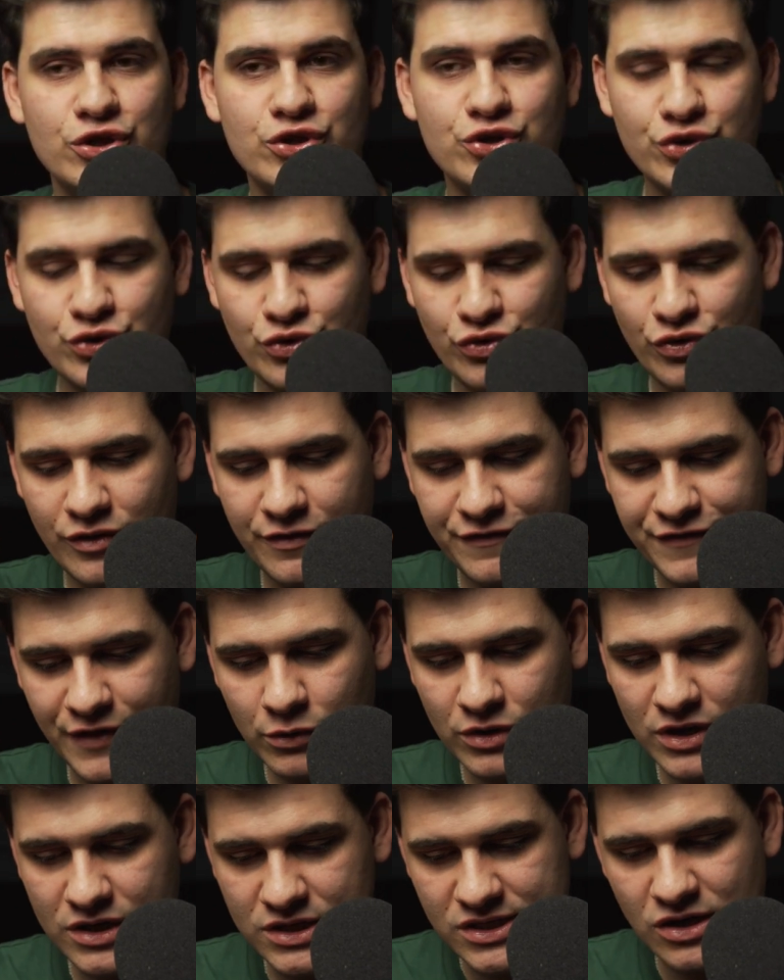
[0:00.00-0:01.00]
to
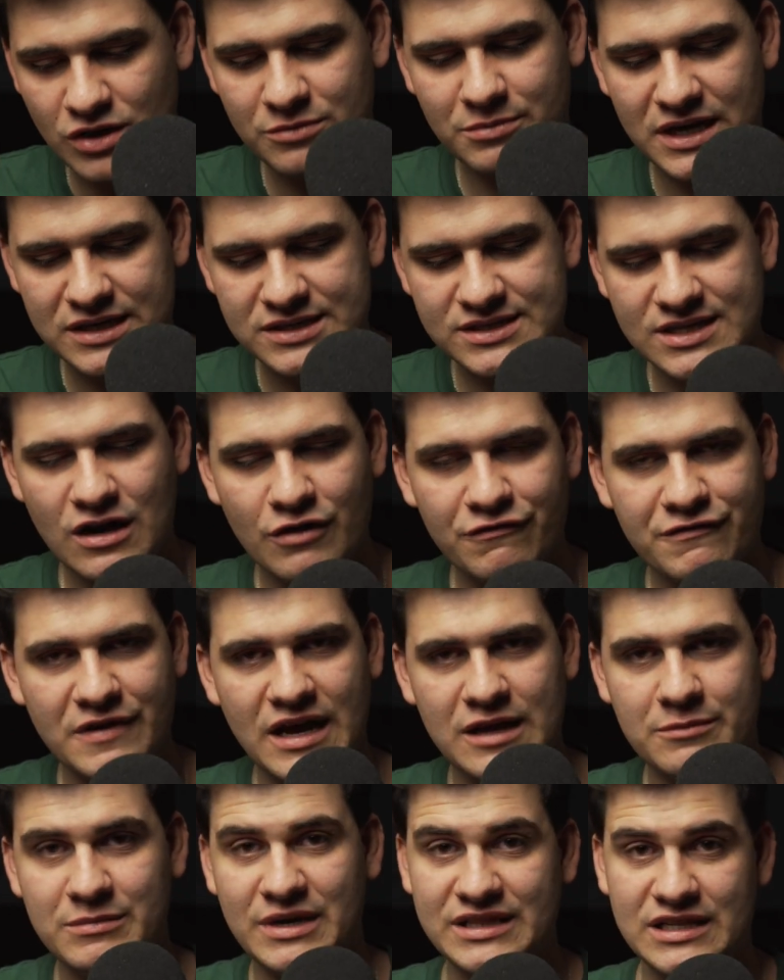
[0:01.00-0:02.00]
focus on myself
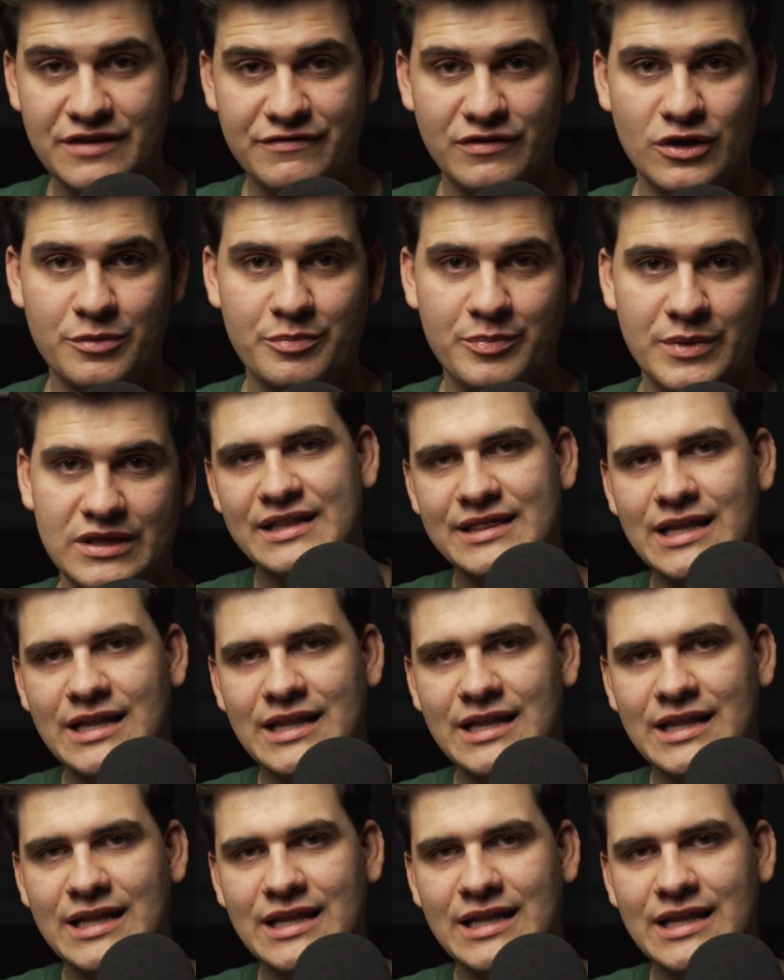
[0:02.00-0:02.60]
and my development.